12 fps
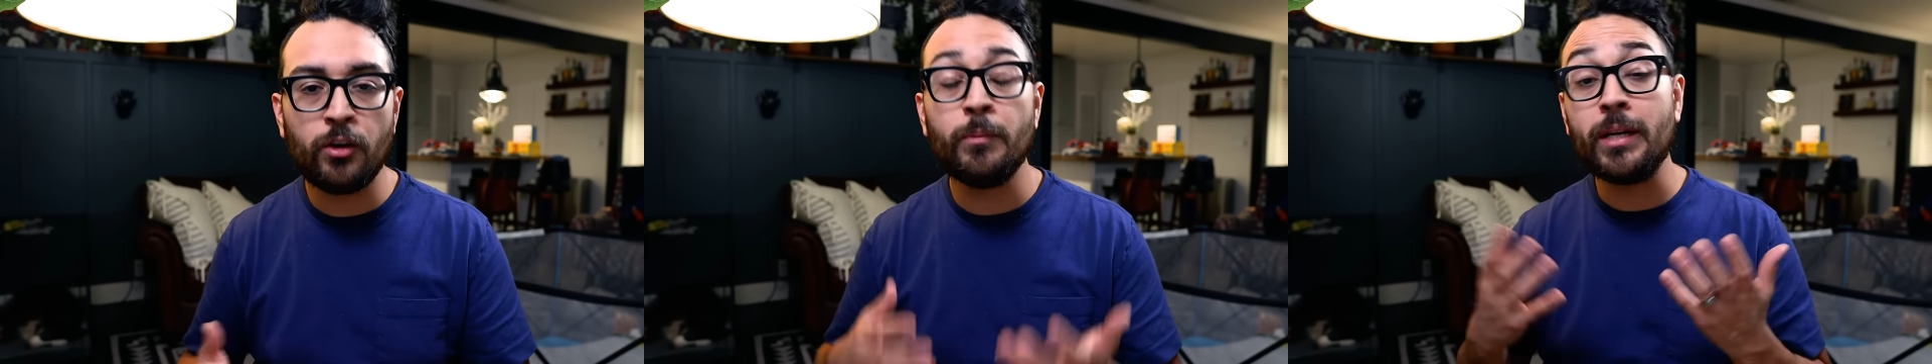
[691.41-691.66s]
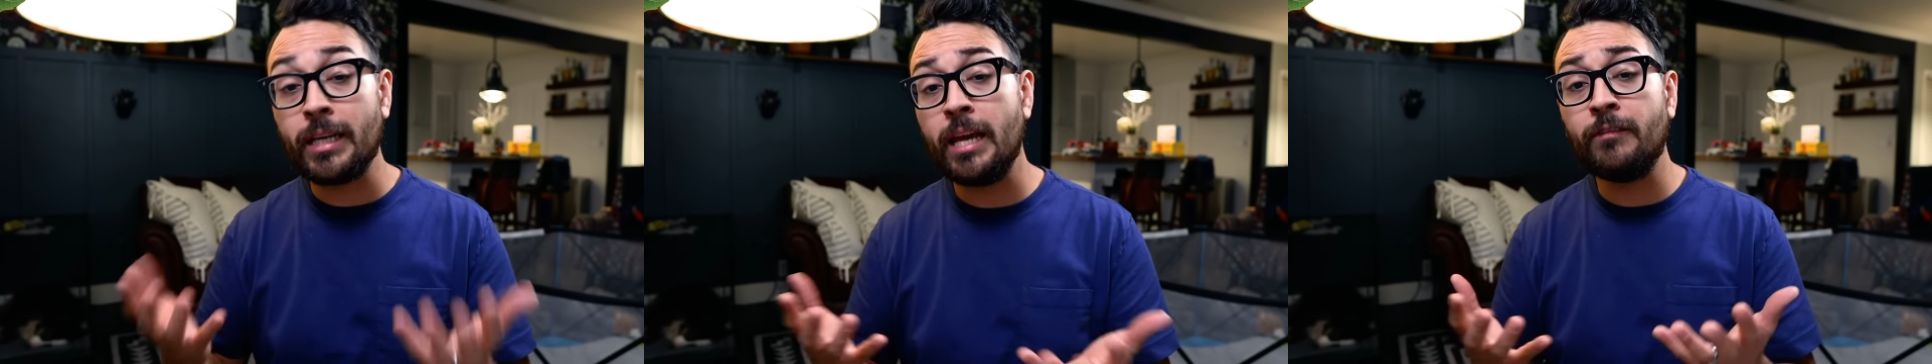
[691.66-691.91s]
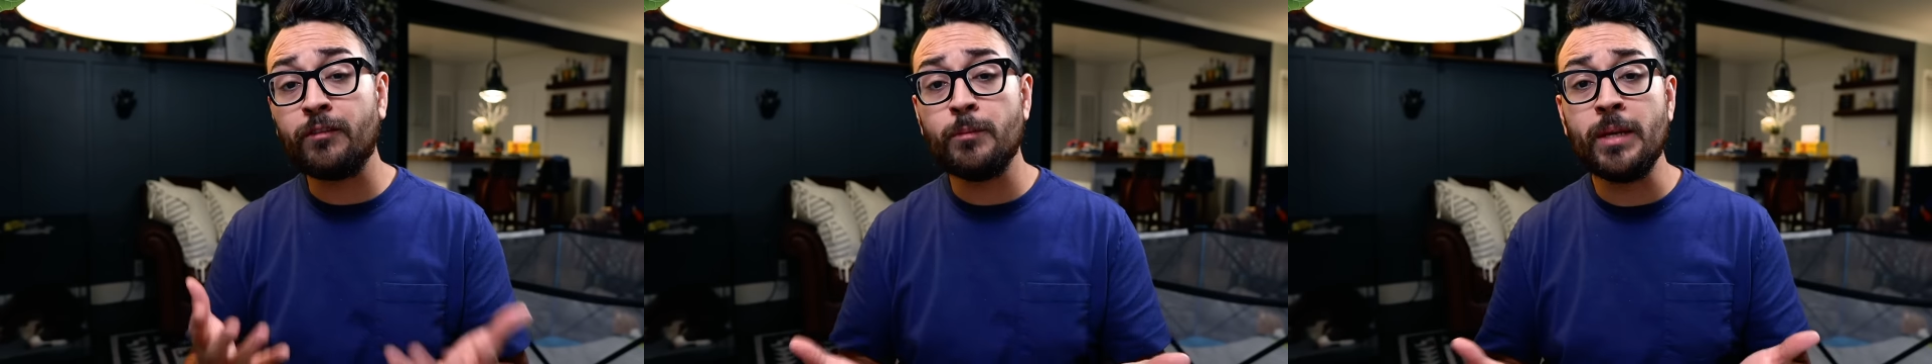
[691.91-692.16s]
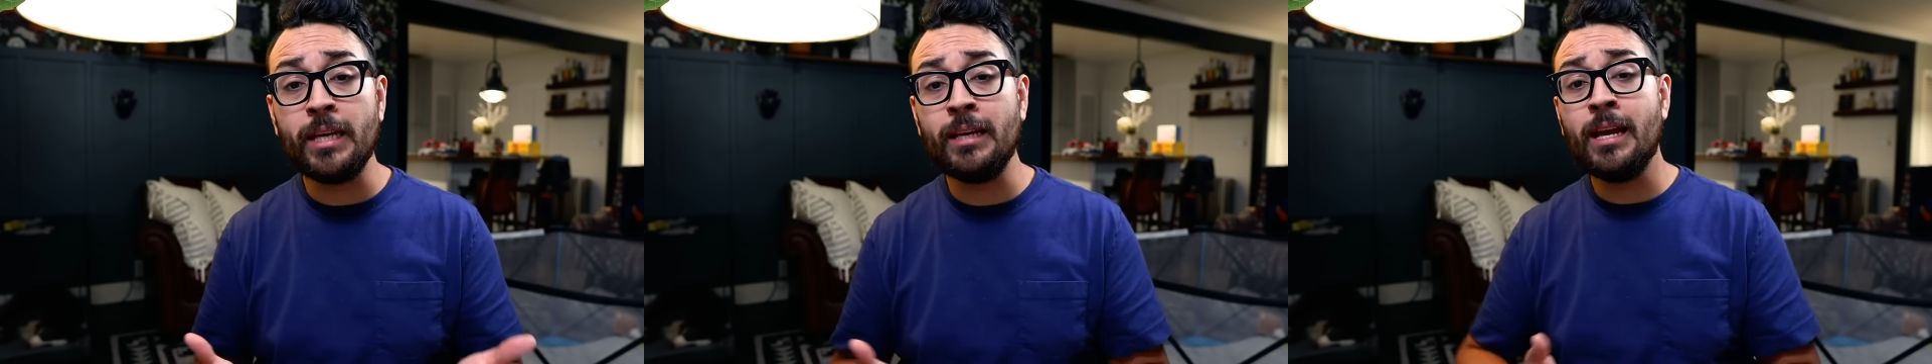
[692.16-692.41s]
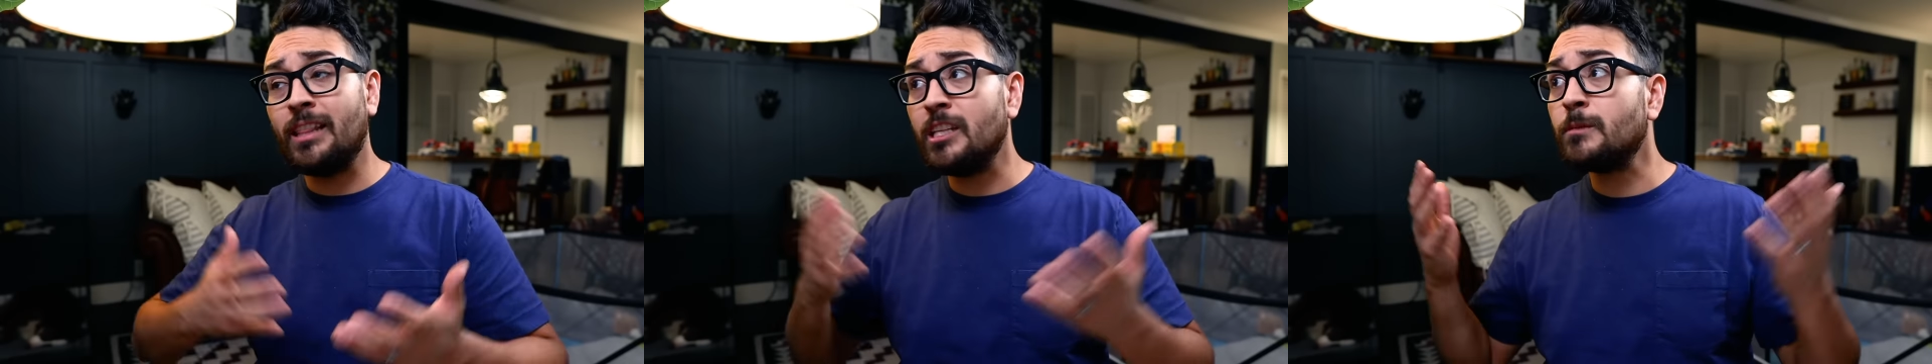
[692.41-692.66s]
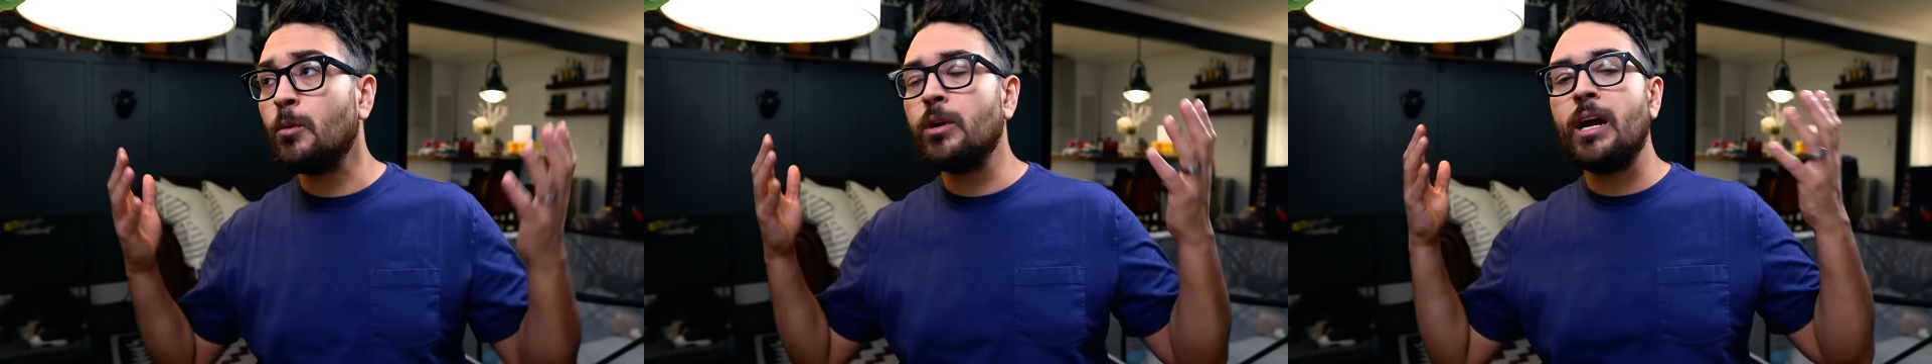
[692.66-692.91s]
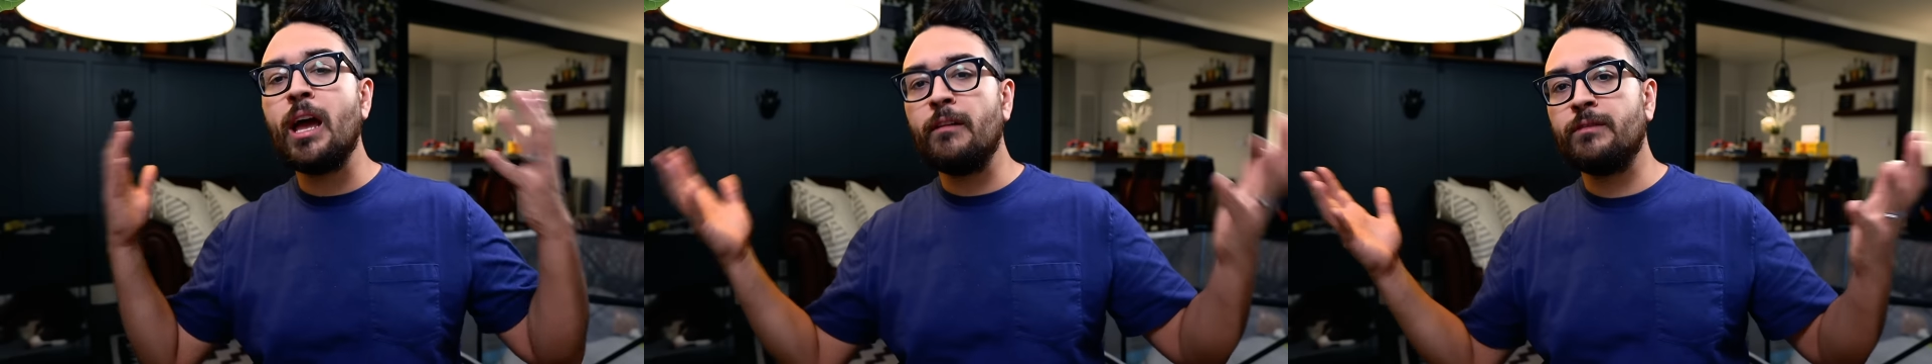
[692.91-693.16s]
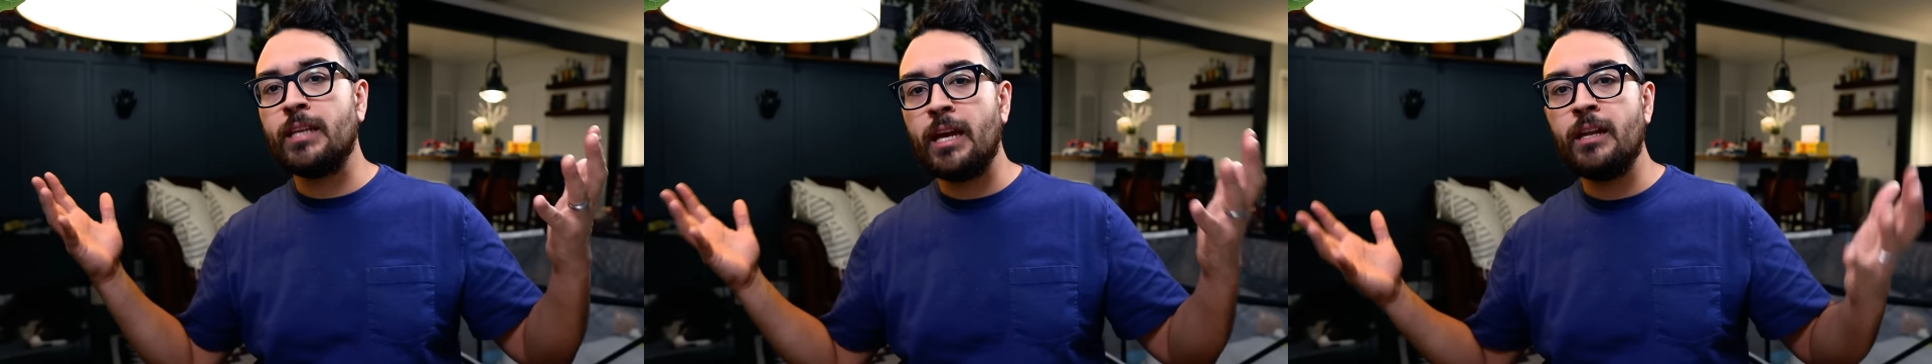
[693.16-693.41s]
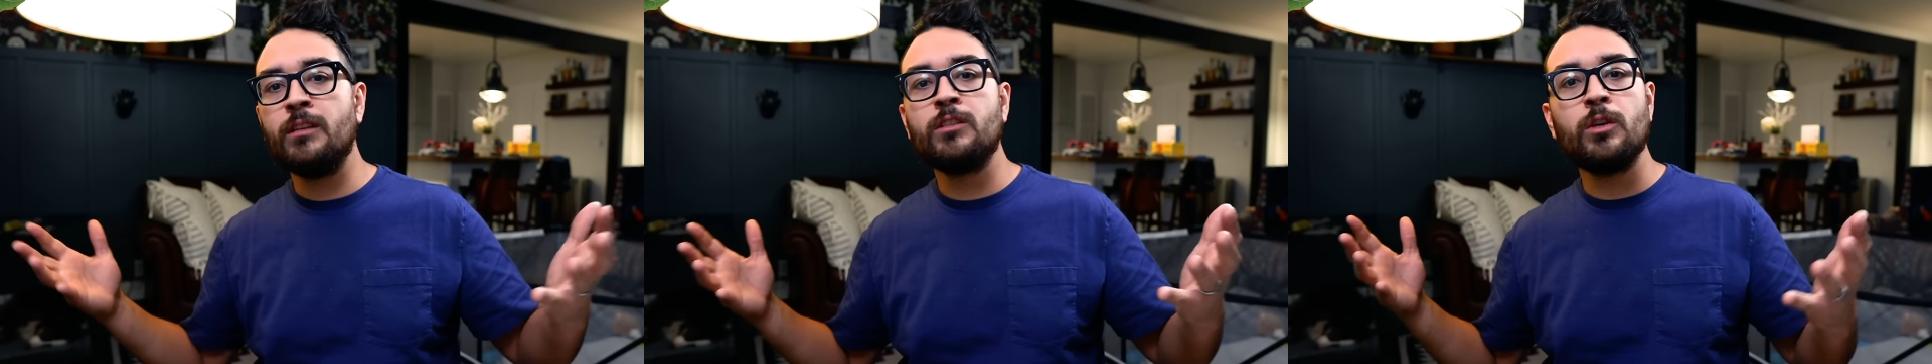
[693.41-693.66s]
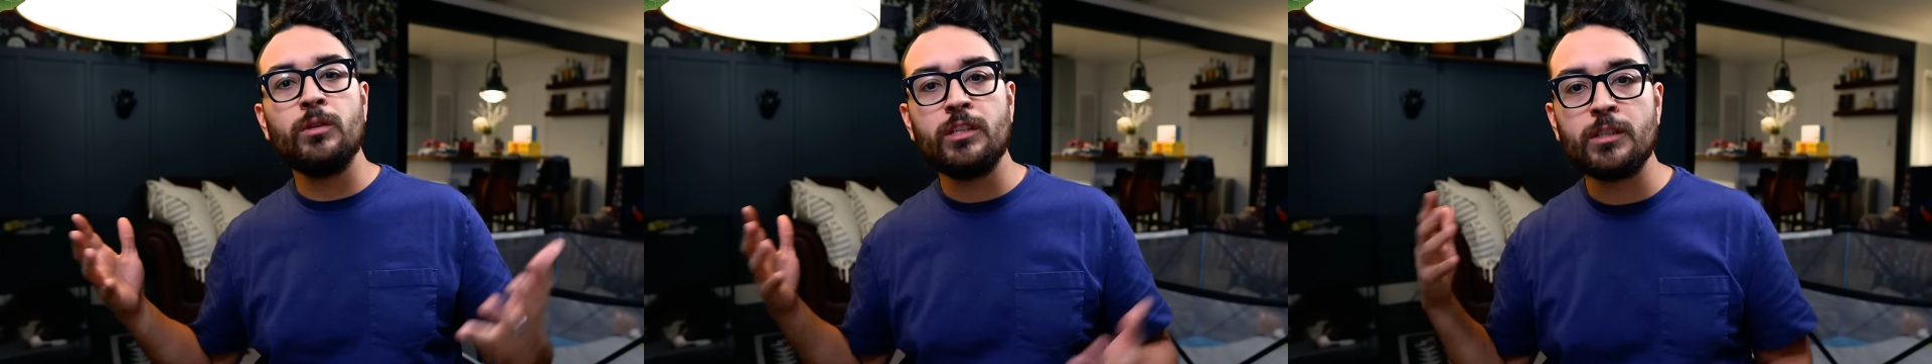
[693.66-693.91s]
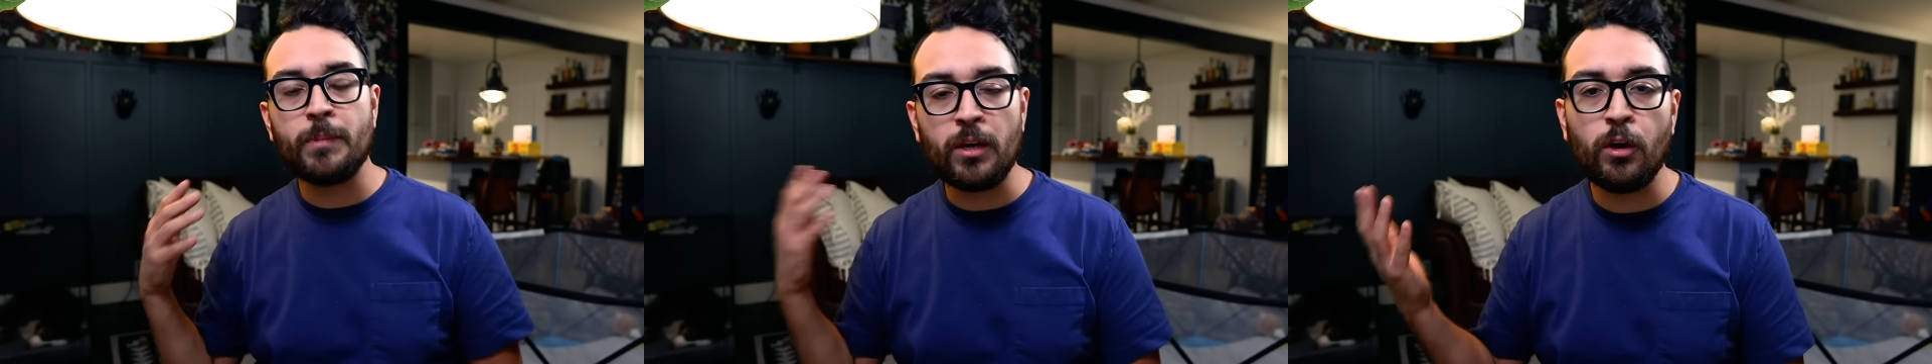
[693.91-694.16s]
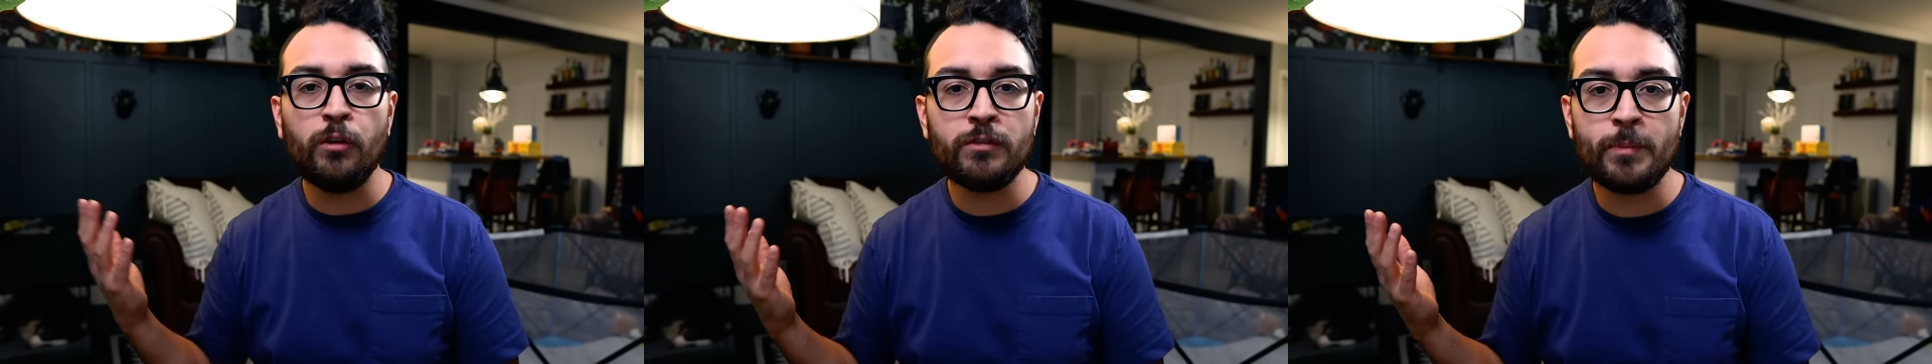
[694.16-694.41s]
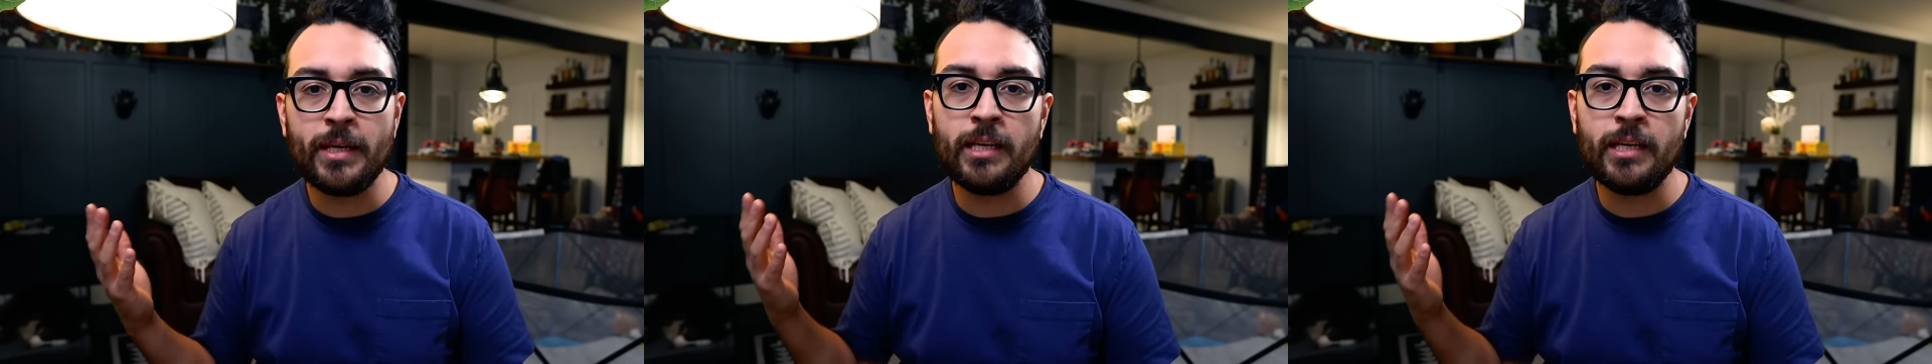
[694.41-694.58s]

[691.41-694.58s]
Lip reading: But again, for me, at this point I have 10, so it just behooves